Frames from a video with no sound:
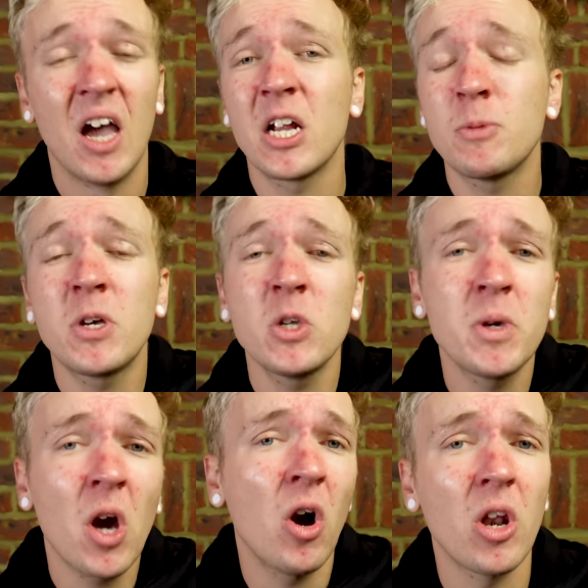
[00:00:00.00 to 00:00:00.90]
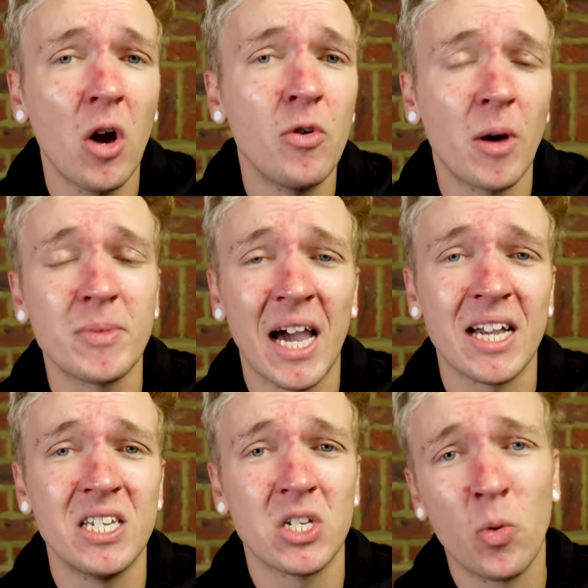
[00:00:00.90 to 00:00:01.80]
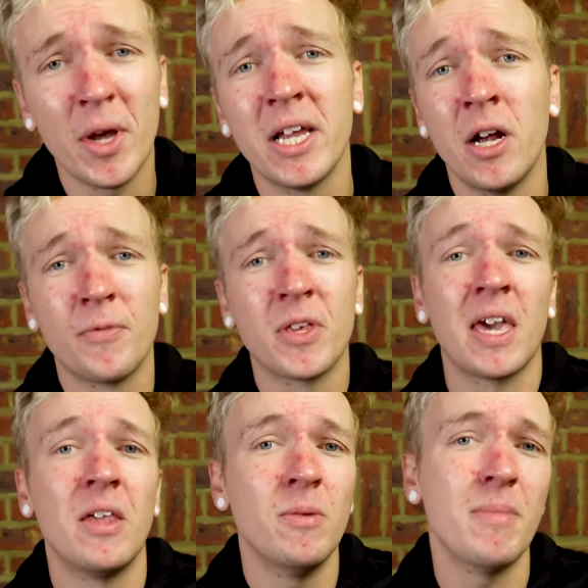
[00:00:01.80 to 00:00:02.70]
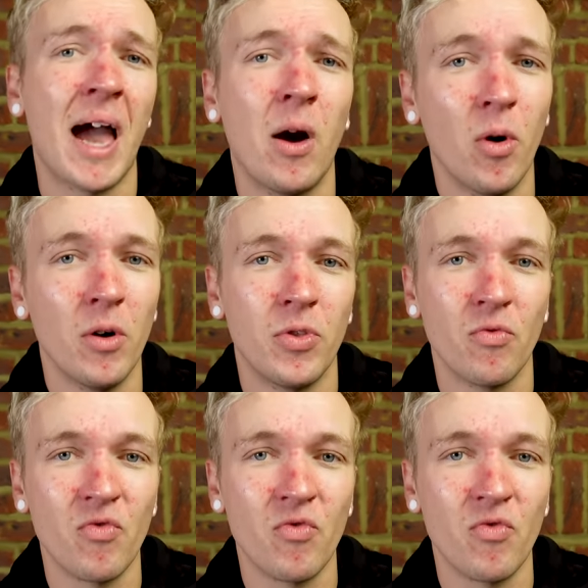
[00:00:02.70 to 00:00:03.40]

and that's because we can't load up taxis quick enough to get them out of the